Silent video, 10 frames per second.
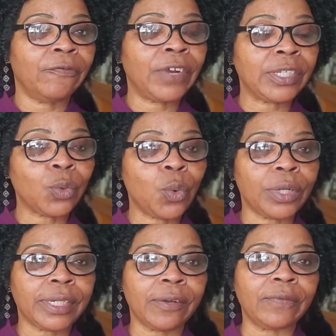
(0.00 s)
first
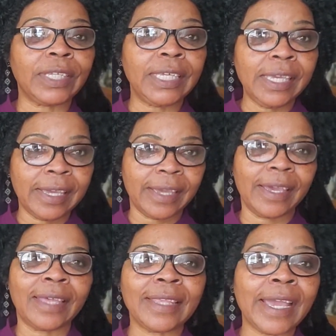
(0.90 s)
quarter of the year,
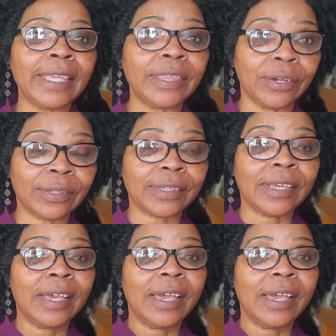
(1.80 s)
and I thought